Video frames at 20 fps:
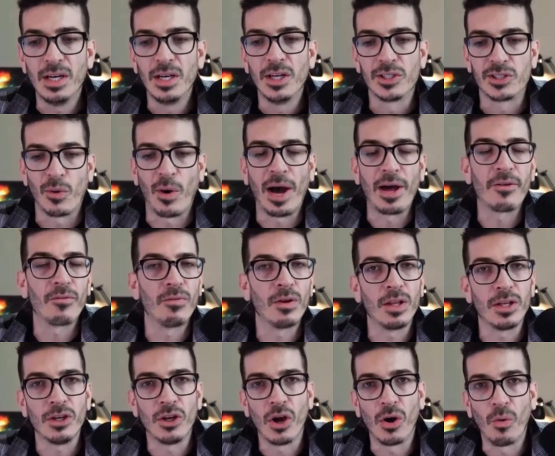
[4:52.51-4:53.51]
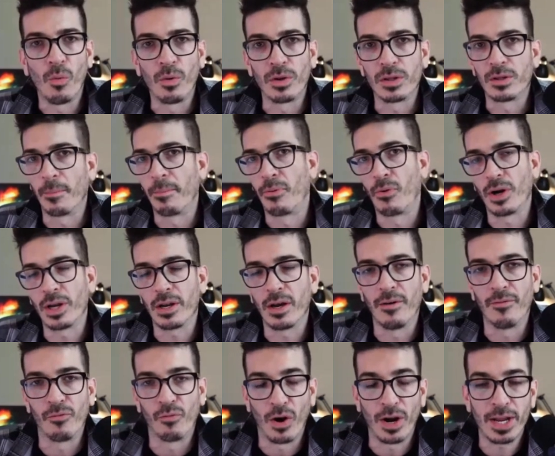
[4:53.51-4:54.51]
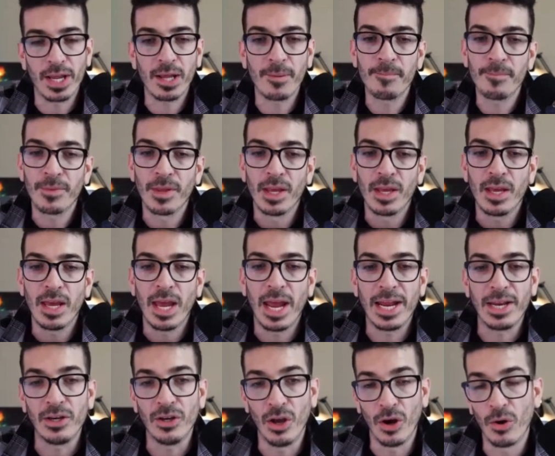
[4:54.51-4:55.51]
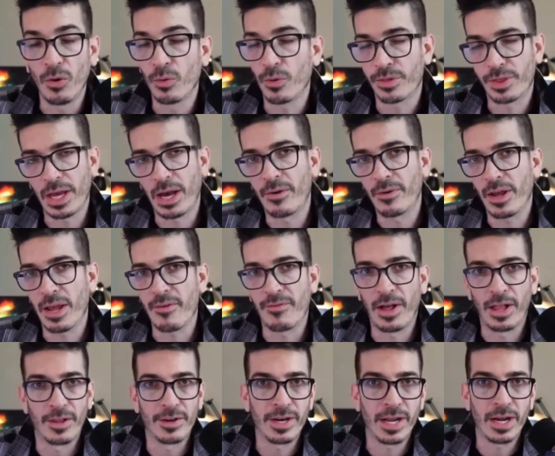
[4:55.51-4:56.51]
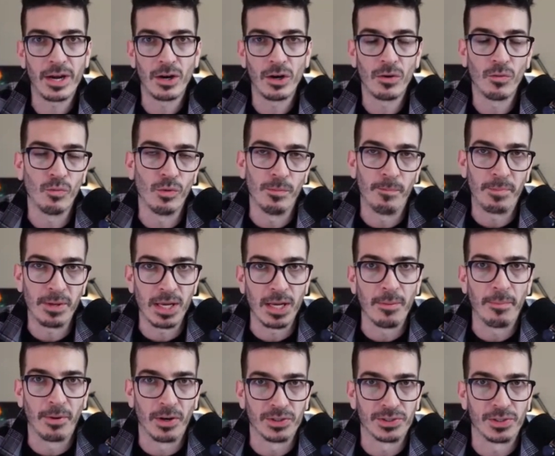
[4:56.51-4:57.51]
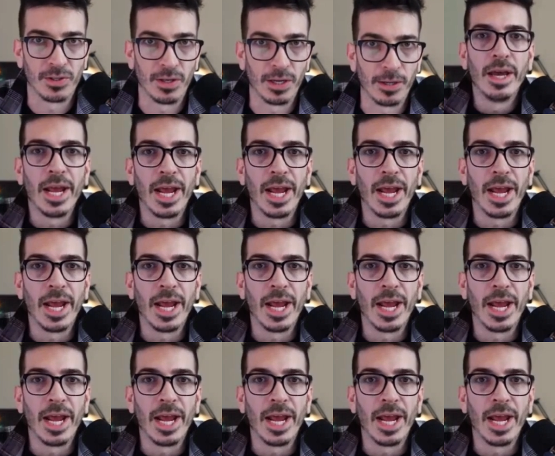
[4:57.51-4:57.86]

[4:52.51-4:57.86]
So I don't really know what the point of running a node without a validator would be personally.